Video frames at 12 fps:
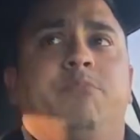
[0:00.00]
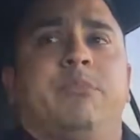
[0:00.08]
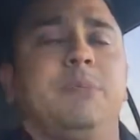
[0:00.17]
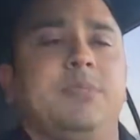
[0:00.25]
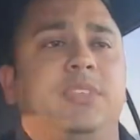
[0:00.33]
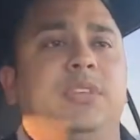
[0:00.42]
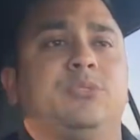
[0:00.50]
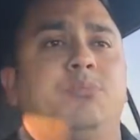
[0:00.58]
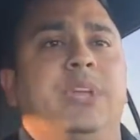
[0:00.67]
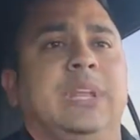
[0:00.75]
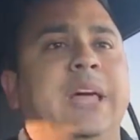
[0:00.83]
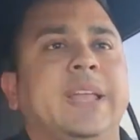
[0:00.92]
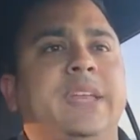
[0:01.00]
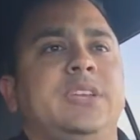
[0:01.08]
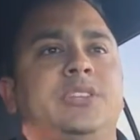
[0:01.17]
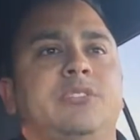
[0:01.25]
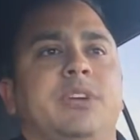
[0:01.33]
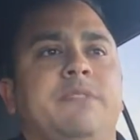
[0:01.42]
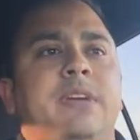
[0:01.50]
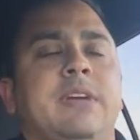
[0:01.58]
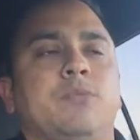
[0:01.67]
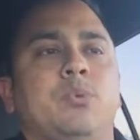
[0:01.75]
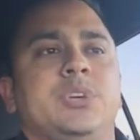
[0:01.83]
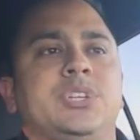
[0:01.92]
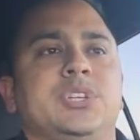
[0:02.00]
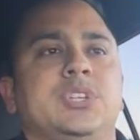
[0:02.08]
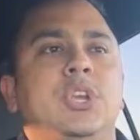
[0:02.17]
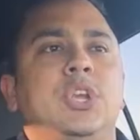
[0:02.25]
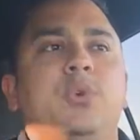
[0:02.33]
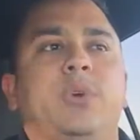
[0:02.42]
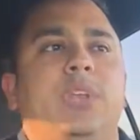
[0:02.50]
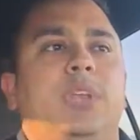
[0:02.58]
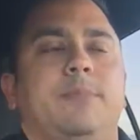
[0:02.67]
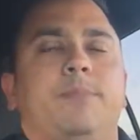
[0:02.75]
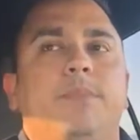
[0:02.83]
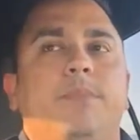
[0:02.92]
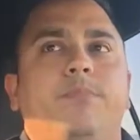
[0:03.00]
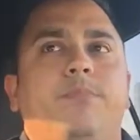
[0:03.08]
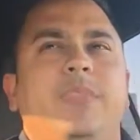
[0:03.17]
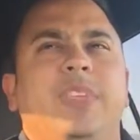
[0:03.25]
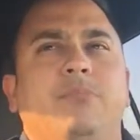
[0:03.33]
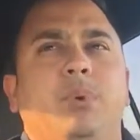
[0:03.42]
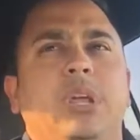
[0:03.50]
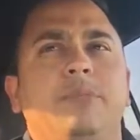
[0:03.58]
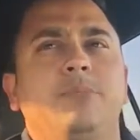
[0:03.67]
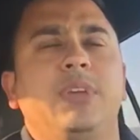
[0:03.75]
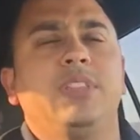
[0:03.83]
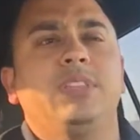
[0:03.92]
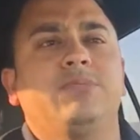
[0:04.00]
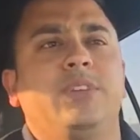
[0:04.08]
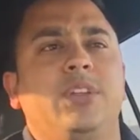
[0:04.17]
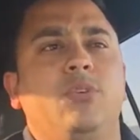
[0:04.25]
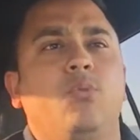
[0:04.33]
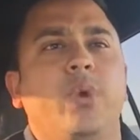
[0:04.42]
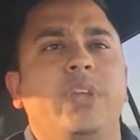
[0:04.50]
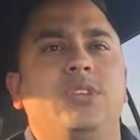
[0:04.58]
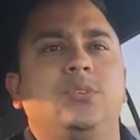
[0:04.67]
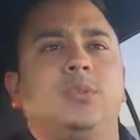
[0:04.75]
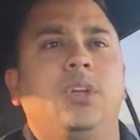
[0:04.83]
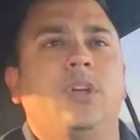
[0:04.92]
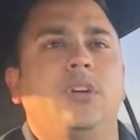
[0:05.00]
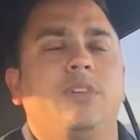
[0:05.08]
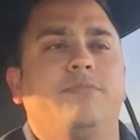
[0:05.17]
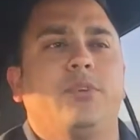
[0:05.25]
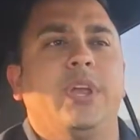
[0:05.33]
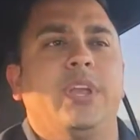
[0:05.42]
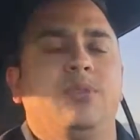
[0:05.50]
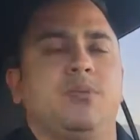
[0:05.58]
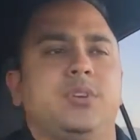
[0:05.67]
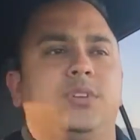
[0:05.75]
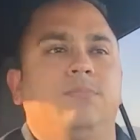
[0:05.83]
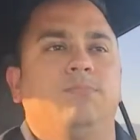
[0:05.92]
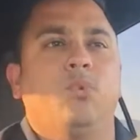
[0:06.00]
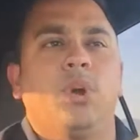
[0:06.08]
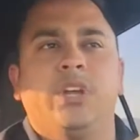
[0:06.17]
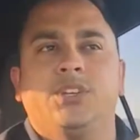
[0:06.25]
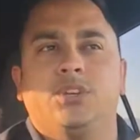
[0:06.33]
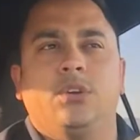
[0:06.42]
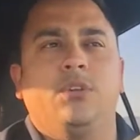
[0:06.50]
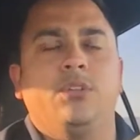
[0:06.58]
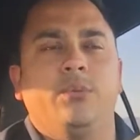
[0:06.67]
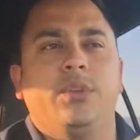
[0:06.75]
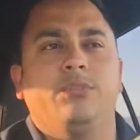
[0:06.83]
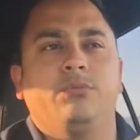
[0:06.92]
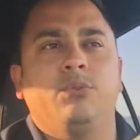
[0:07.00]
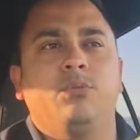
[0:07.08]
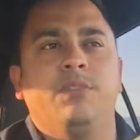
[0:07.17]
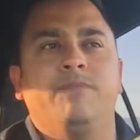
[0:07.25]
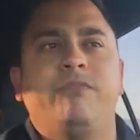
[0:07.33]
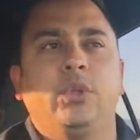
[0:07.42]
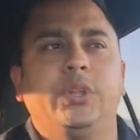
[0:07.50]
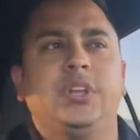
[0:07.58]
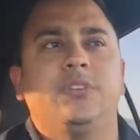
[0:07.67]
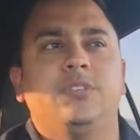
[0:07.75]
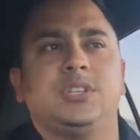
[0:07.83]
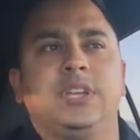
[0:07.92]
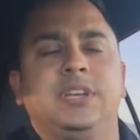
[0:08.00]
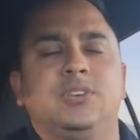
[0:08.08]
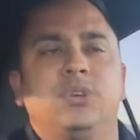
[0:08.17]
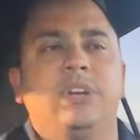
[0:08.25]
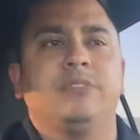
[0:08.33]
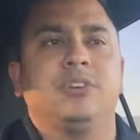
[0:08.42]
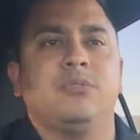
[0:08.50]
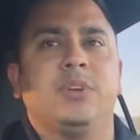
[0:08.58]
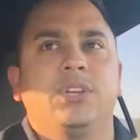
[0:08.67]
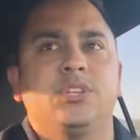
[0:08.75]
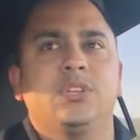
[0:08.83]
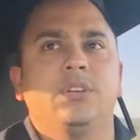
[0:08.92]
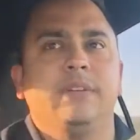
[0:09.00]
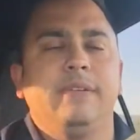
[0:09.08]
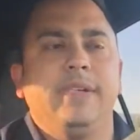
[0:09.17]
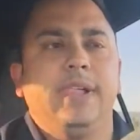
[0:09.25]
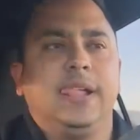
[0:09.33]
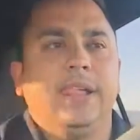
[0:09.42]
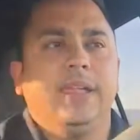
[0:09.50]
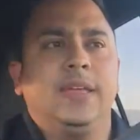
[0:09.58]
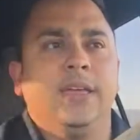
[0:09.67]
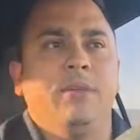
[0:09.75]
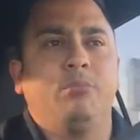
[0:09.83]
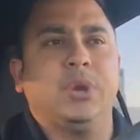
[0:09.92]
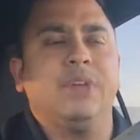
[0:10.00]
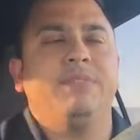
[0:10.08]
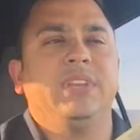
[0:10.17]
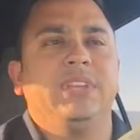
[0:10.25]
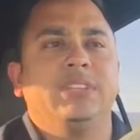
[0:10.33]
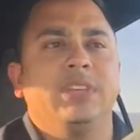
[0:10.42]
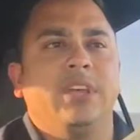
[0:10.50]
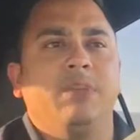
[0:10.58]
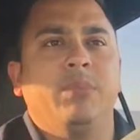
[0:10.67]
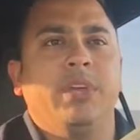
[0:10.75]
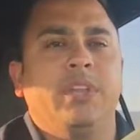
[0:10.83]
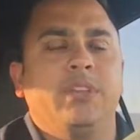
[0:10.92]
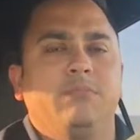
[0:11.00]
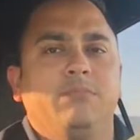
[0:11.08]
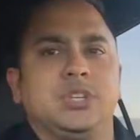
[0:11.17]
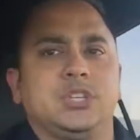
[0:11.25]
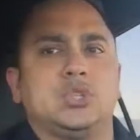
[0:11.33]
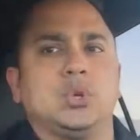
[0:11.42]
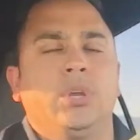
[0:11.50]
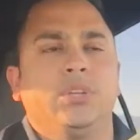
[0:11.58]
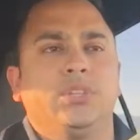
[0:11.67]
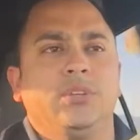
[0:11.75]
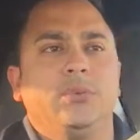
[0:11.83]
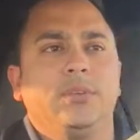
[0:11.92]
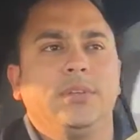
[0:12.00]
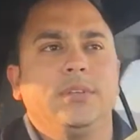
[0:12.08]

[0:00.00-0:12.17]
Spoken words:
Maybe things would be a lot easier if everyone just knew it. I probably made this video way too long for anyone to watch all the way through and fully understand traffic direction. Brevity is not my strong suit.